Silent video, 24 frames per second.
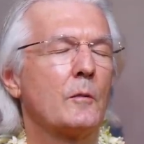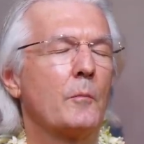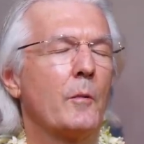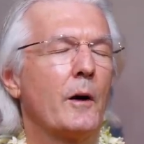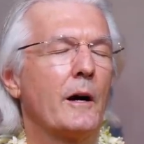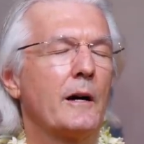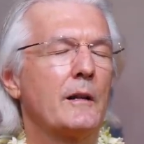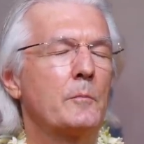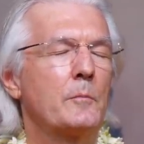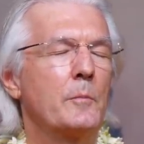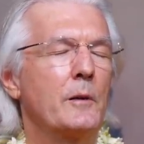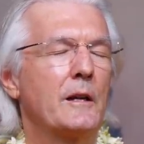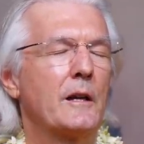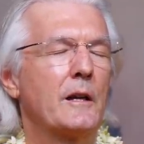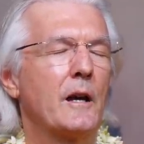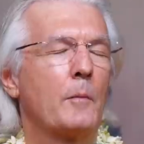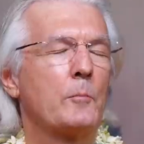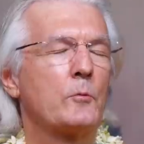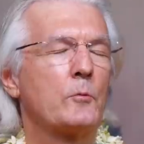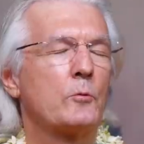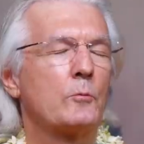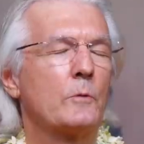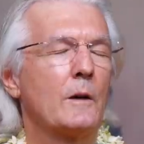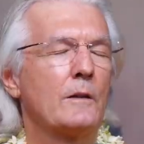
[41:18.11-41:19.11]
the mind
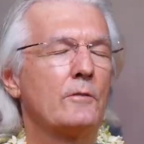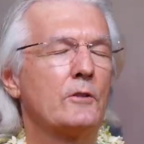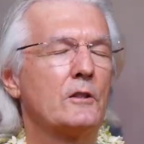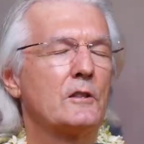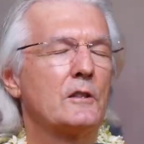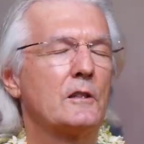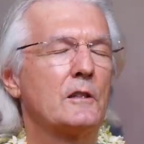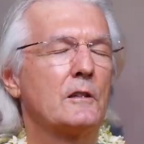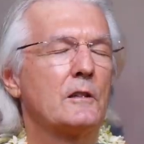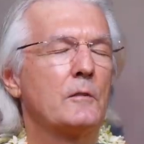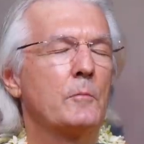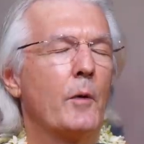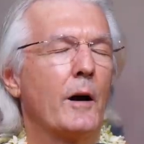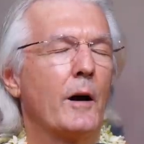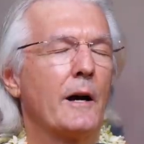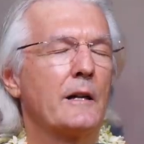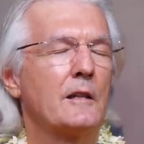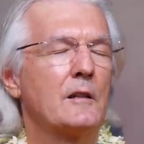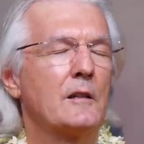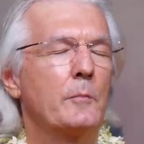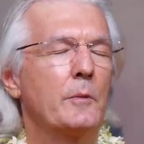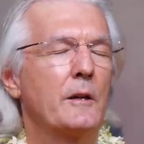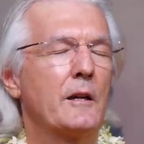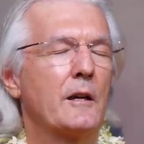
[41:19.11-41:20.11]
becomes riveted,
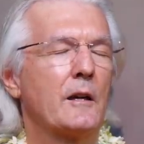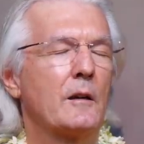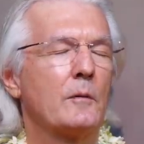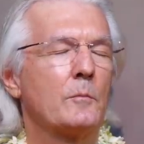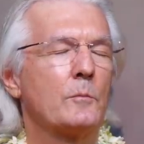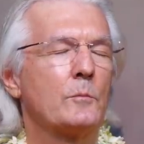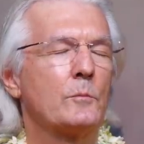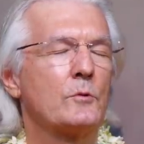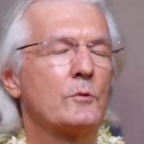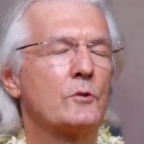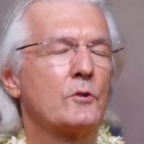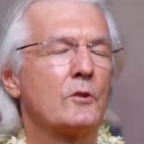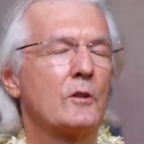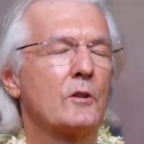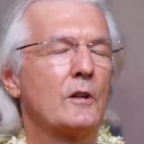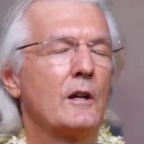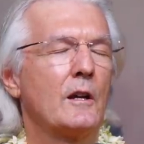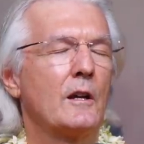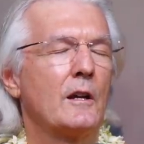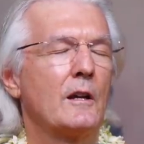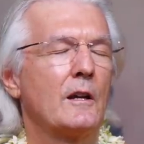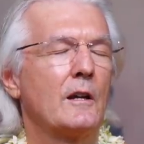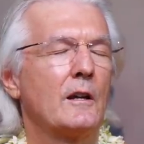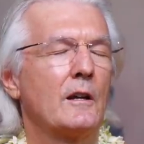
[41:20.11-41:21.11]
mind becomes
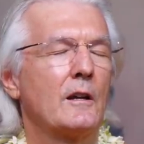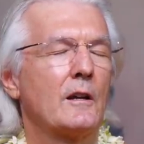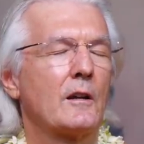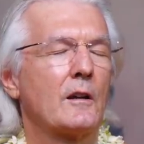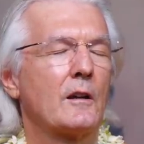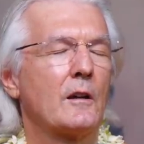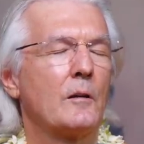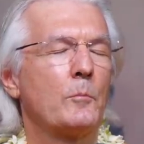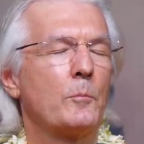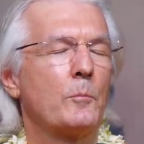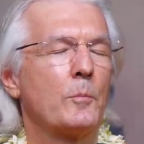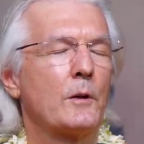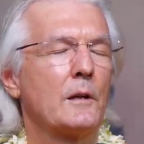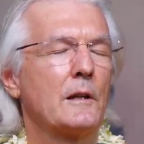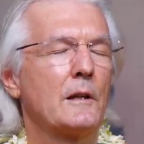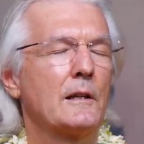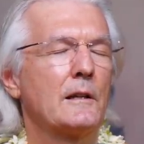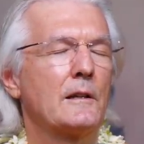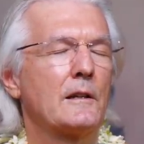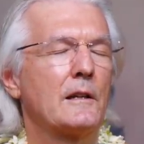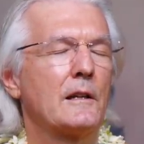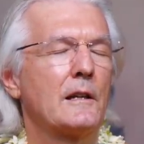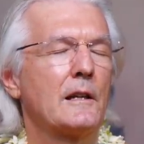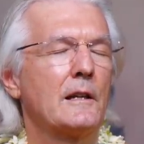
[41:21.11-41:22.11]

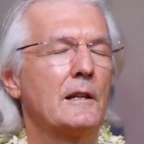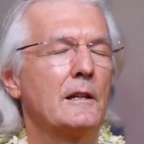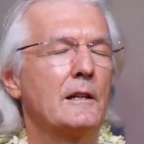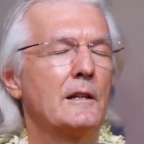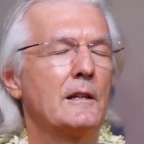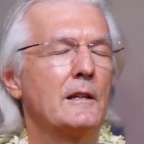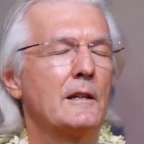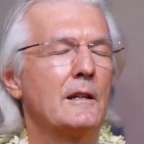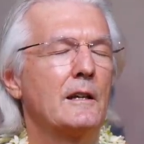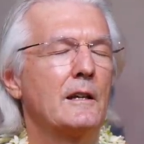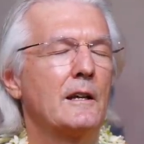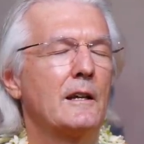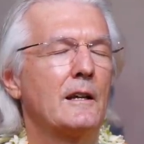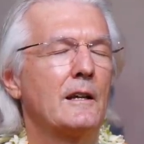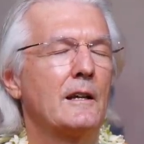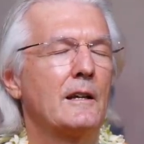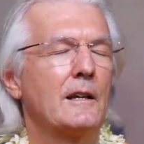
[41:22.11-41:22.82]
completely